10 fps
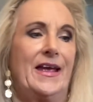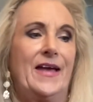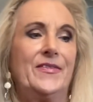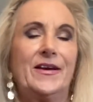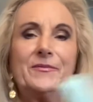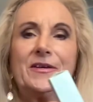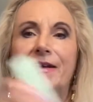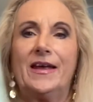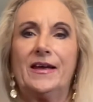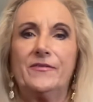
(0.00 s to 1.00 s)
And then I'm
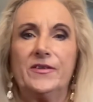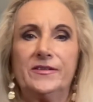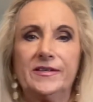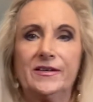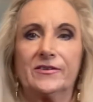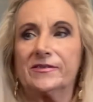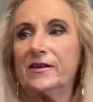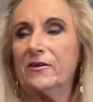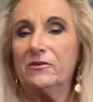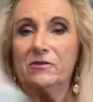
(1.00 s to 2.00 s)
gonna have this here.
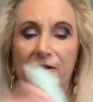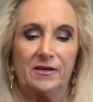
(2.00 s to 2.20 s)
So